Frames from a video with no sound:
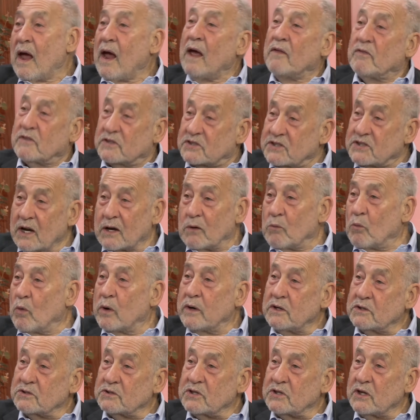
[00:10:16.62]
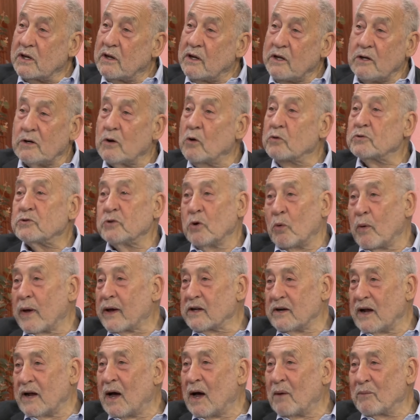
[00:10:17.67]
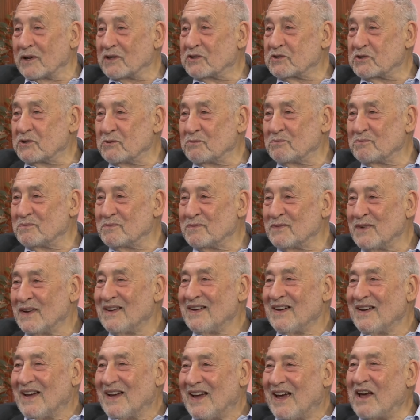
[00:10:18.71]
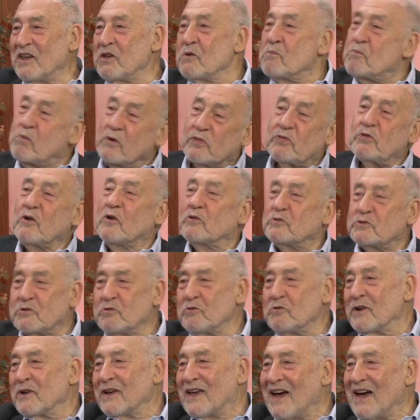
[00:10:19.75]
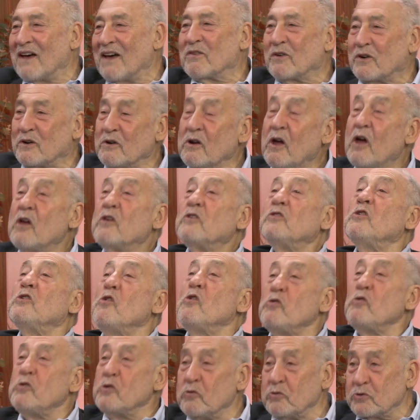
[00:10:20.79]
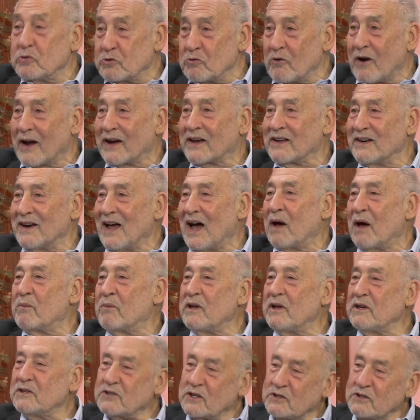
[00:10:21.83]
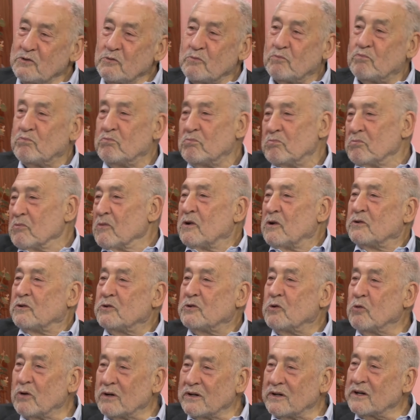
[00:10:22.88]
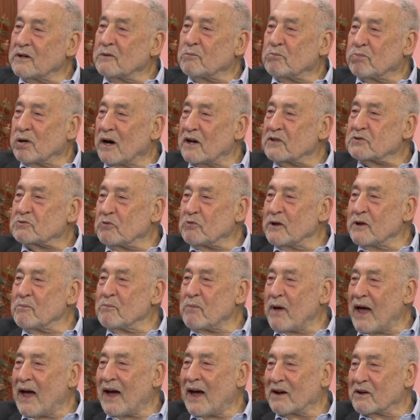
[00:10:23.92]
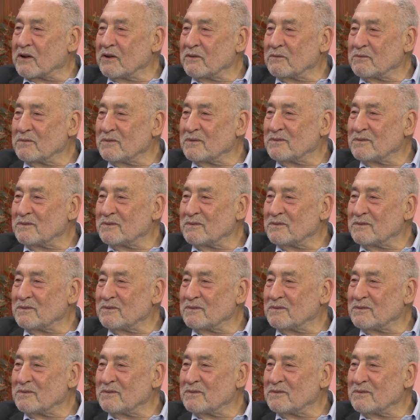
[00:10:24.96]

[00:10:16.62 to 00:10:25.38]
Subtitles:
And the second one is he knows no economics. And you put those two together, you use your economics and you do a little blustering back.